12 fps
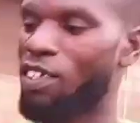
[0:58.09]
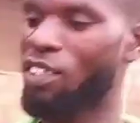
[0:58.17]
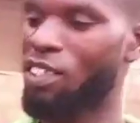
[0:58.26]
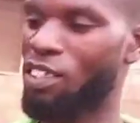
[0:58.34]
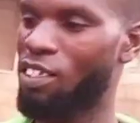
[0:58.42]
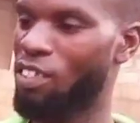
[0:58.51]

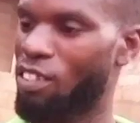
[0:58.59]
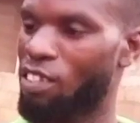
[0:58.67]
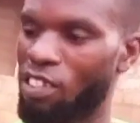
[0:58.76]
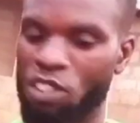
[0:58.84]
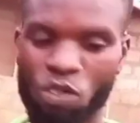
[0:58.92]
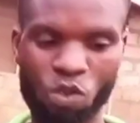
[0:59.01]
This
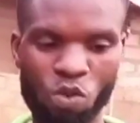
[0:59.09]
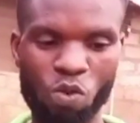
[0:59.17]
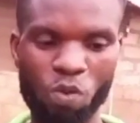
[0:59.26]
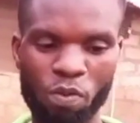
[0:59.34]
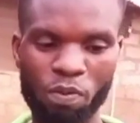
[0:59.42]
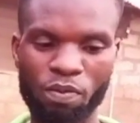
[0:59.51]
is
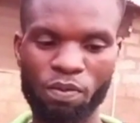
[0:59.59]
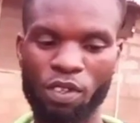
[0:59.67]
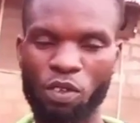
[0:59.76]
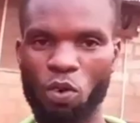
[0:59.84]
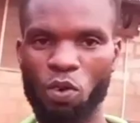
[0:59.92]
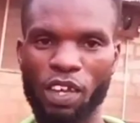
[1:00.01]
two,
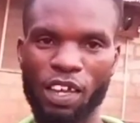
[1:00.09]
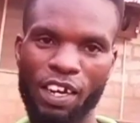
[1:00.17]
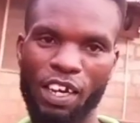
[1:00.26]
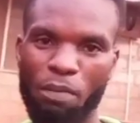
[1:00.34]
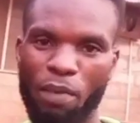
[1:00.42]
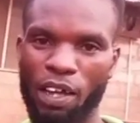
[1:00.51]
good
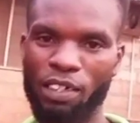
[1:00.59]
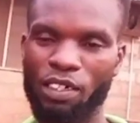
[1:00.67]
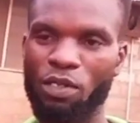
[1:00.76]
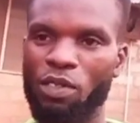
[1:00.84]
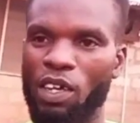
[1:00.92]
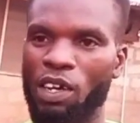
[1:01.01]
and a
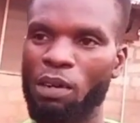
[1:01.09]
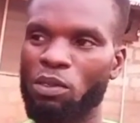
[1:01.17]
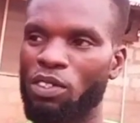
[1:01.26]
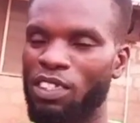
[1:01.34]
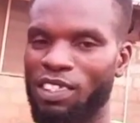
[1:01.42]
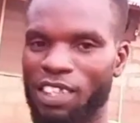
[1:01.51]
bad. You are
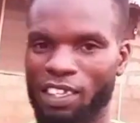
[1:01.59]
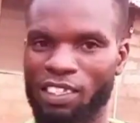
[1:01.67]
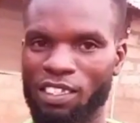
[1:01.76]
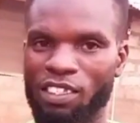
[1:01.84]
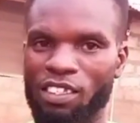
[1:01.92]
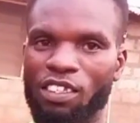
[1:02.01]
come to
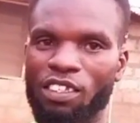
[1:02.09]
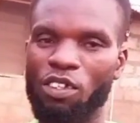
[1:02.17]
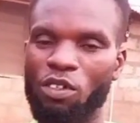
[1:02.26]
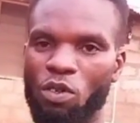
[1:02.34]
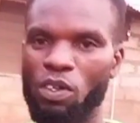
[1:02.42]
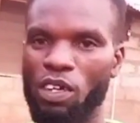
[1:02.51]
detect
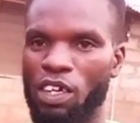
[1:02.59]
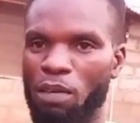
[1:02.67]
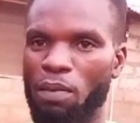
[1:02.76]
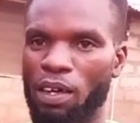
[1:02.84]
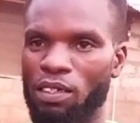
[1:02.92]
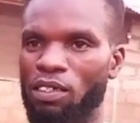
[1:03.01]
a good and
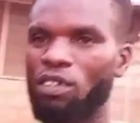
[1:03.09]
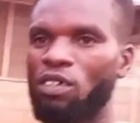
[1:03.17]
a bad.